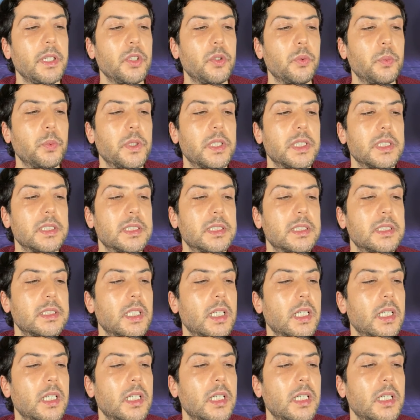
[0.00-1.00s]
it was
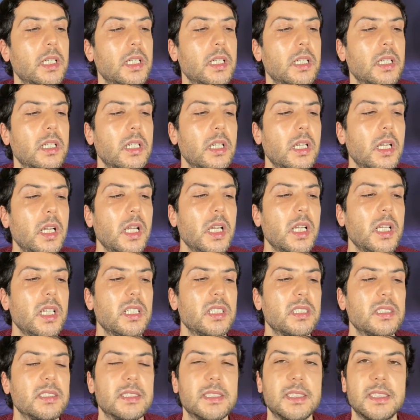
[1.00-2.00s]
the
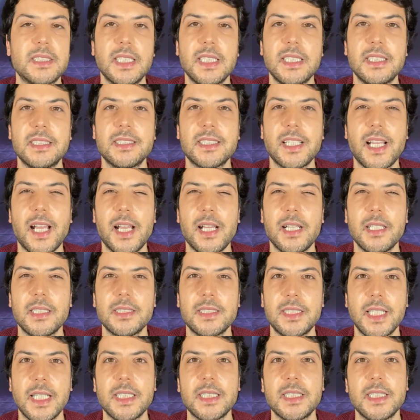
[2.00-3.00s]
zigzag
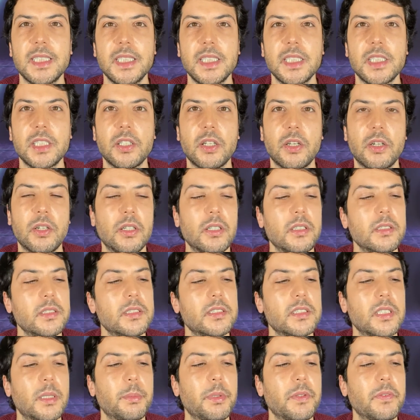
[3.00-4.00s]
technique on the
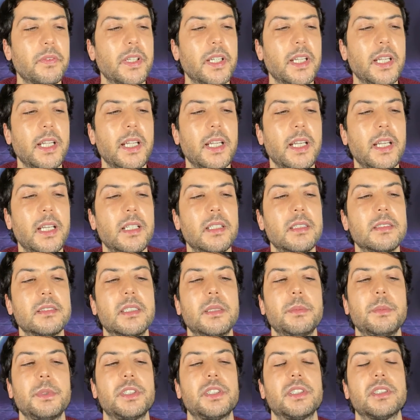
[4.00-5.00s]
top of the head.
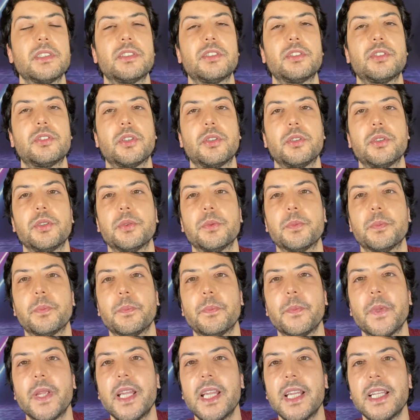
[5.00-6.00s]
Let me just show you.
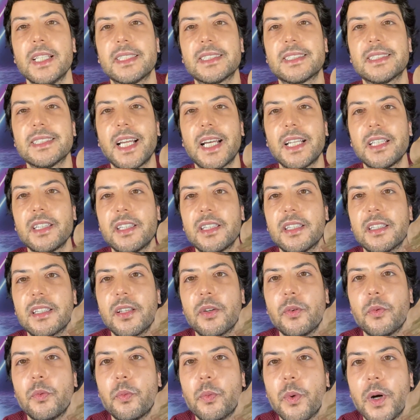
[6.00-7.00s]
It's not
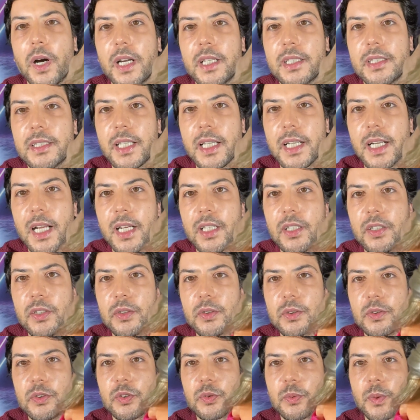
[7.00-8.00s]
the one that I
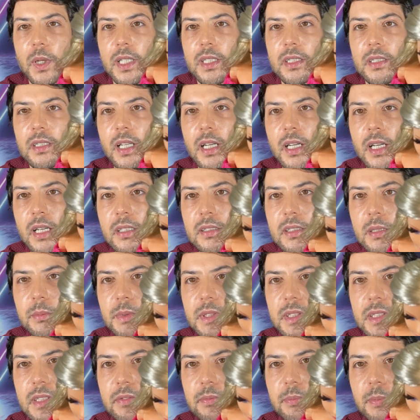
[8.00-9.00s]
use right now. Let me
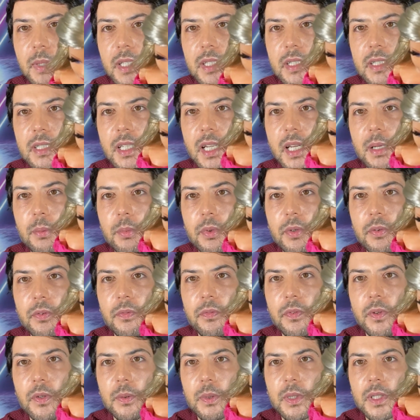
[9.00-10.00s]
see if my camera
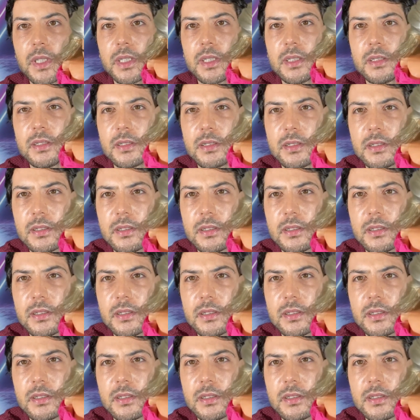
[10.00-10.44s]
focus.